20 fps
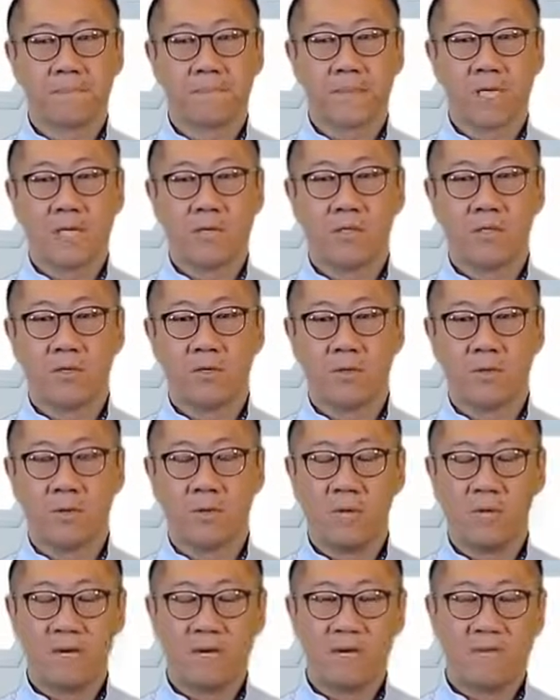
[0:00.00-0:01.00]

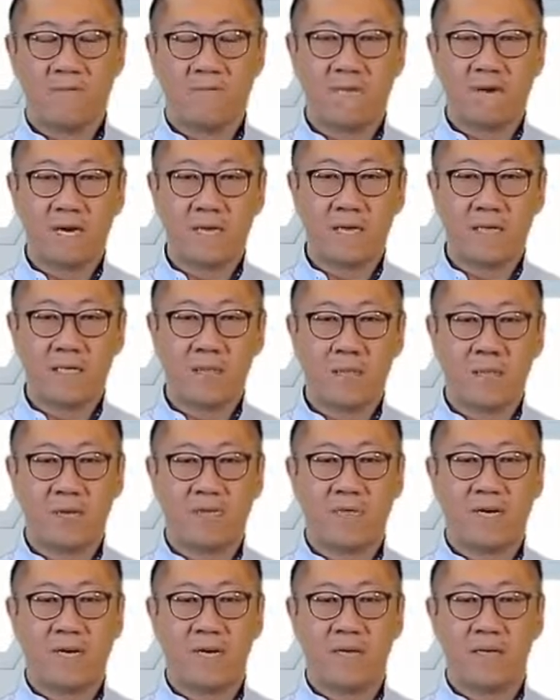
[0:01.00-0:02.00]
So finance
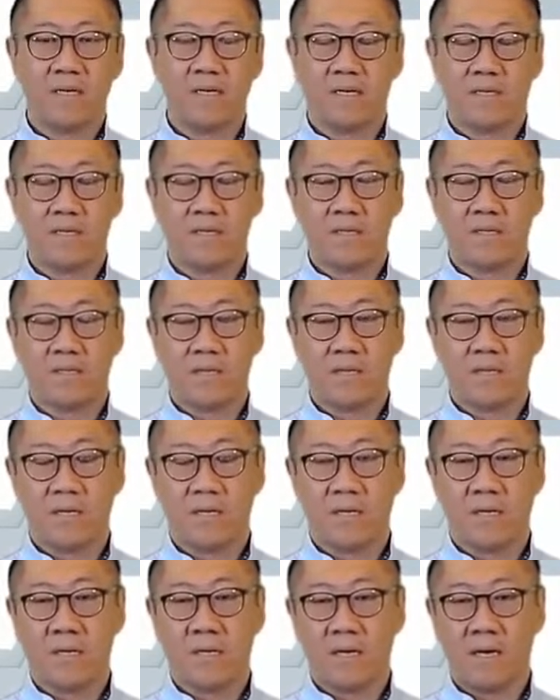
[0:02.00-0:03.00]
providers
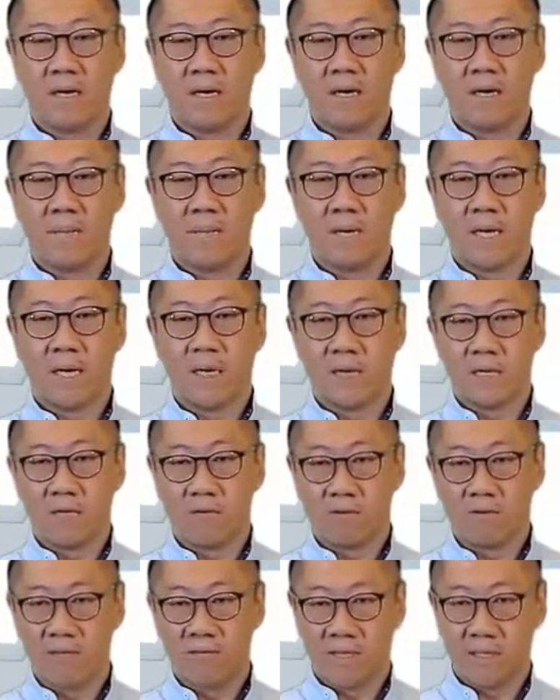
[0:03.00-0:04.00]
are
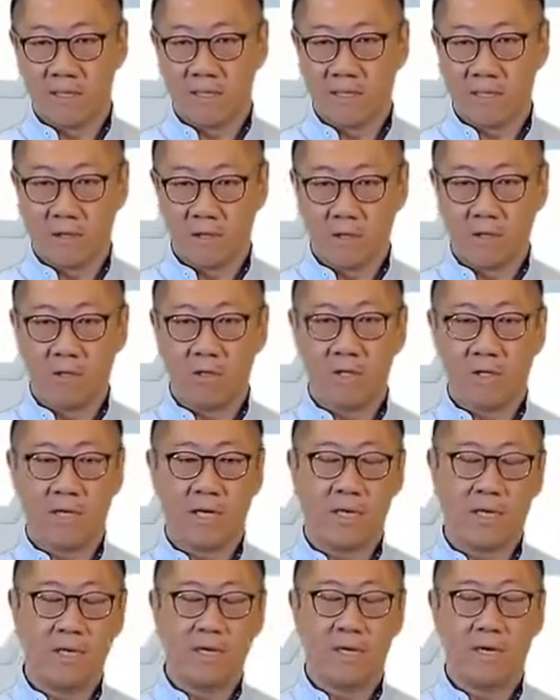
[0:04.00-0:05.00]
increasingly
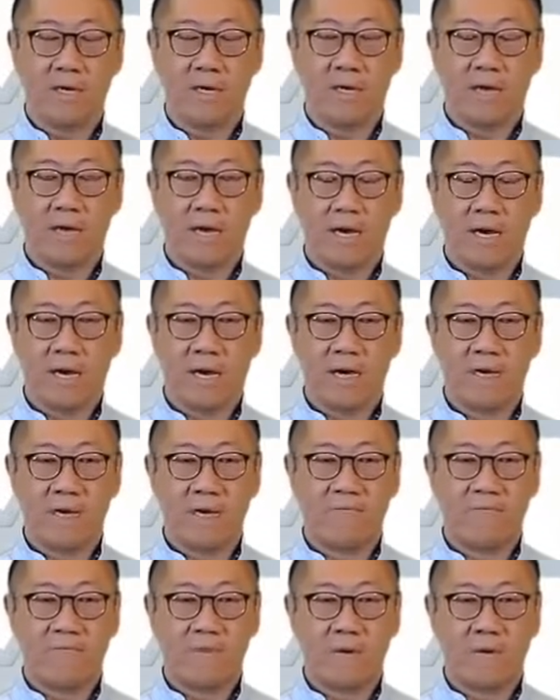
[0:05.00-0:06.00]
looking at
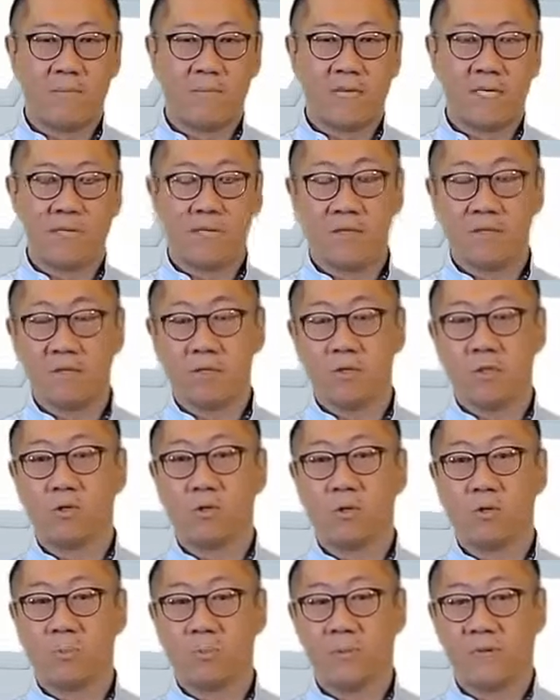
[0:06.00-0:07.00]
environmental and
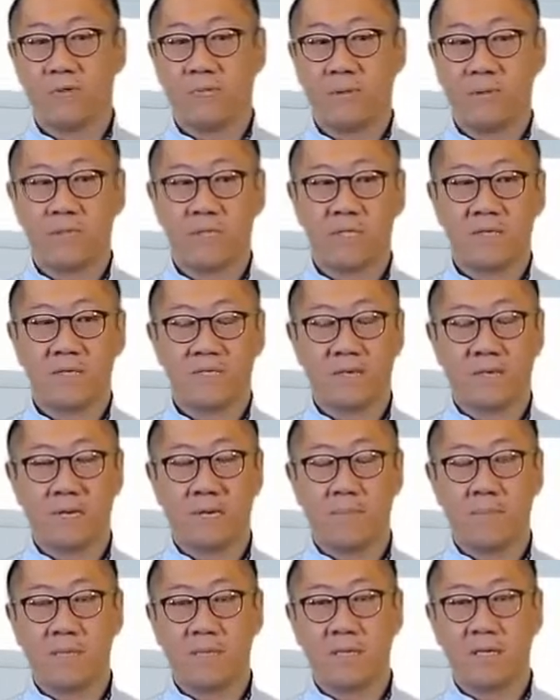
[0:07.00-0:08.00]
social performance of the
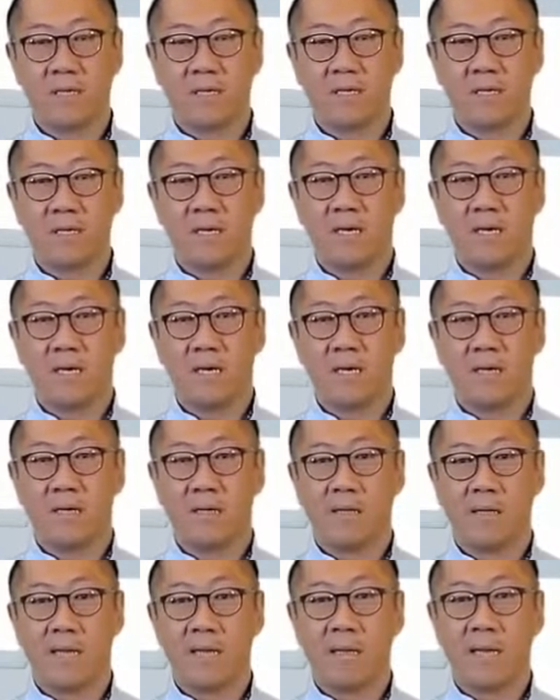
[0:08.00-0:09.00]
companies that
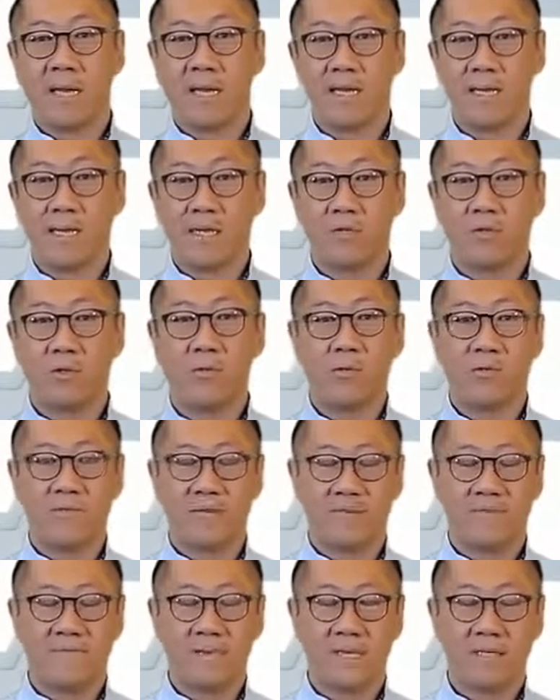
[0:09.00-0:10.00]
they're lending to or
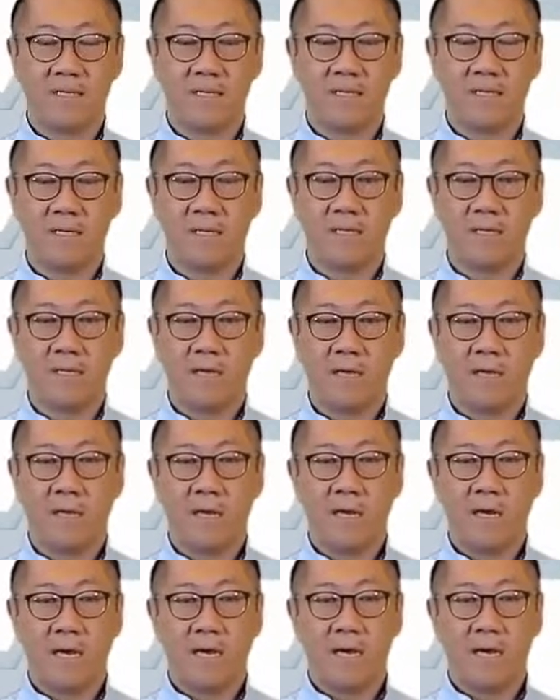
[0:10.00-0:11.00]
investing in,
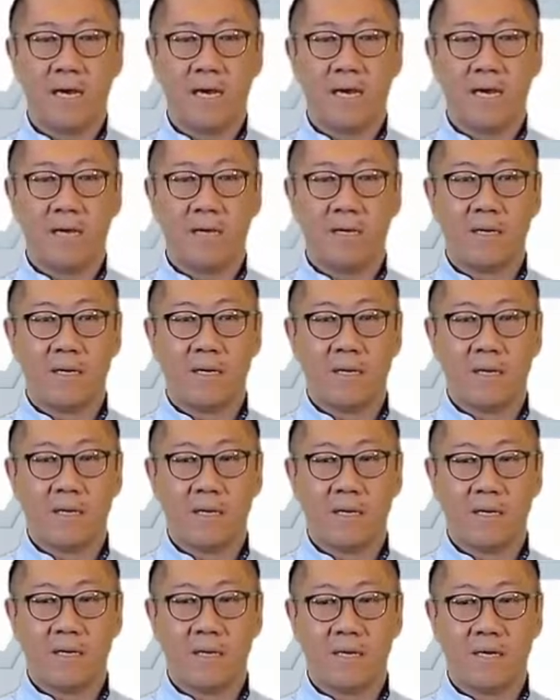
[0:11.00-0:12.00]
and
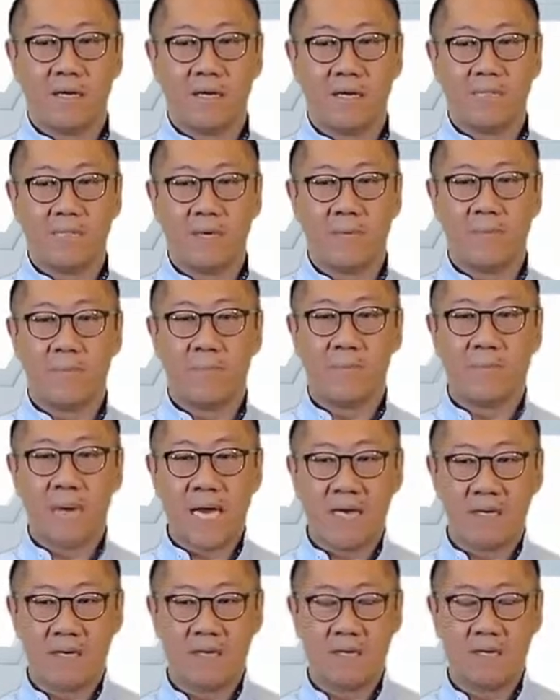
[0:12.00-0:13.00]
giving
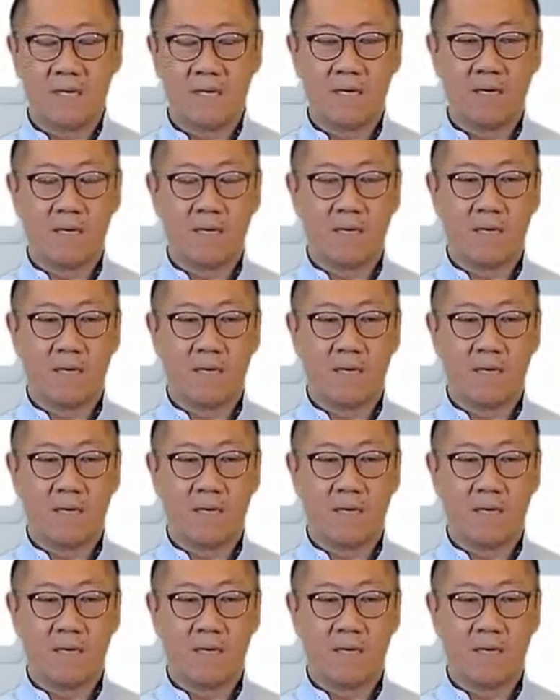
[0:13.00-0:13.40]
better